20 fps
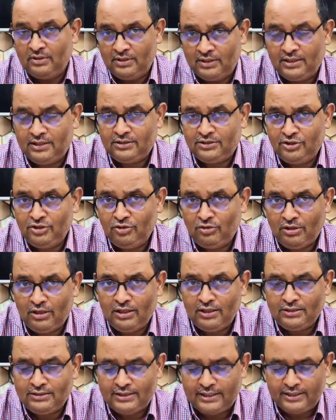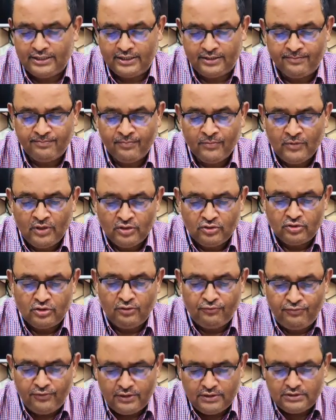Let us see your understanding. So
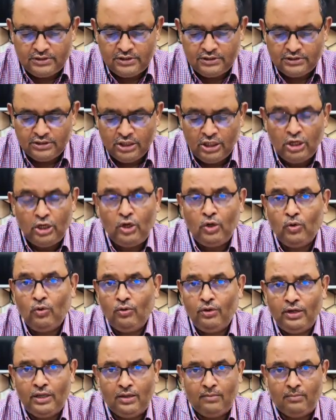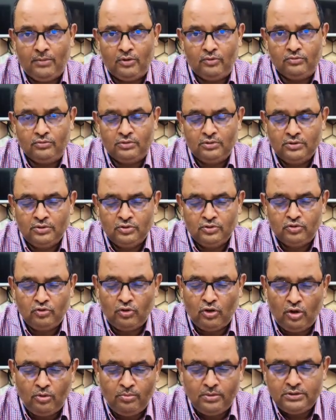the first is loan amount. So
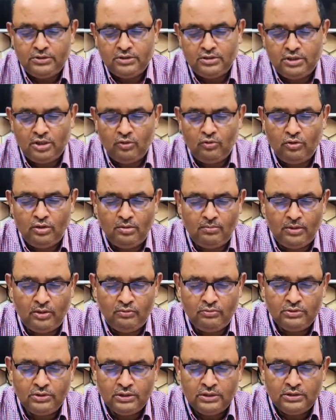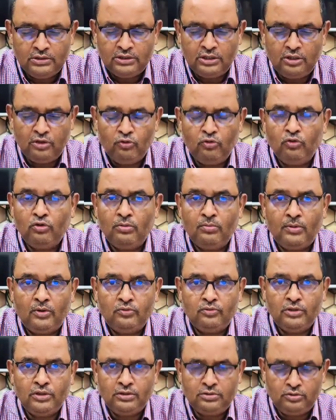how much is the loan amount? The loan
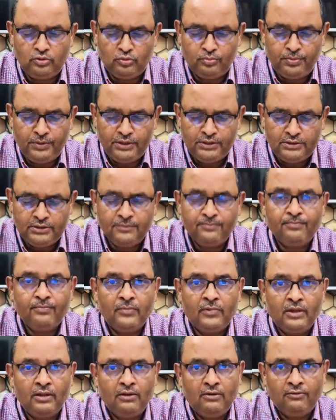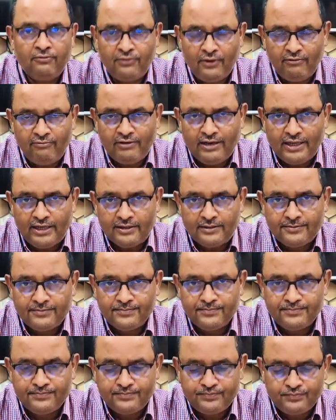amount is rupees 5 lakh.
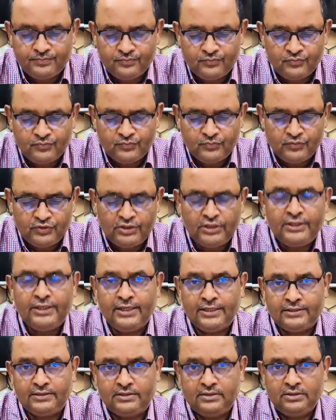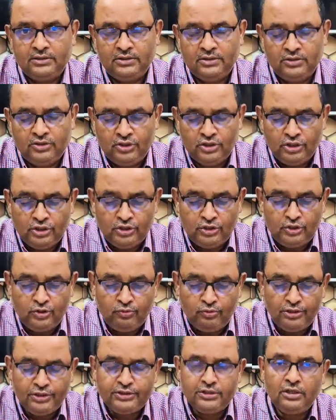The next,
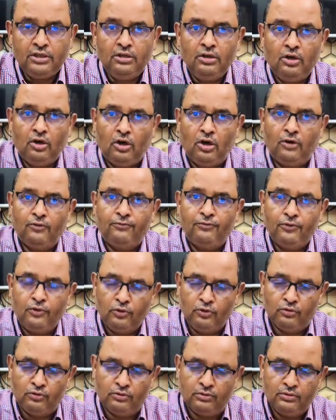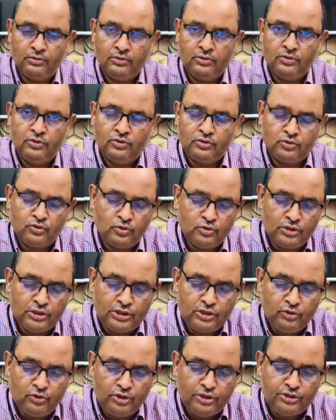duration of loan. So
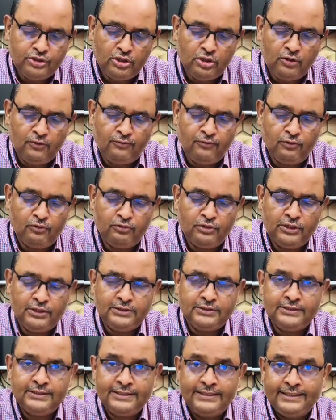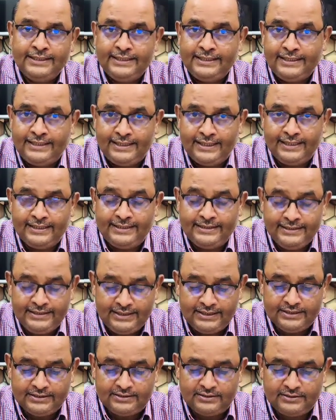the duration of loan is 10
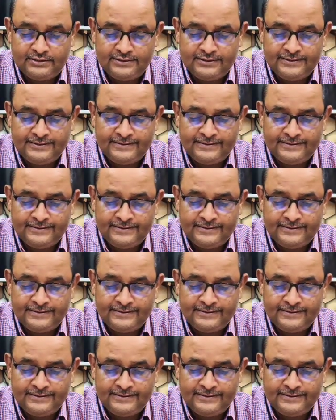years.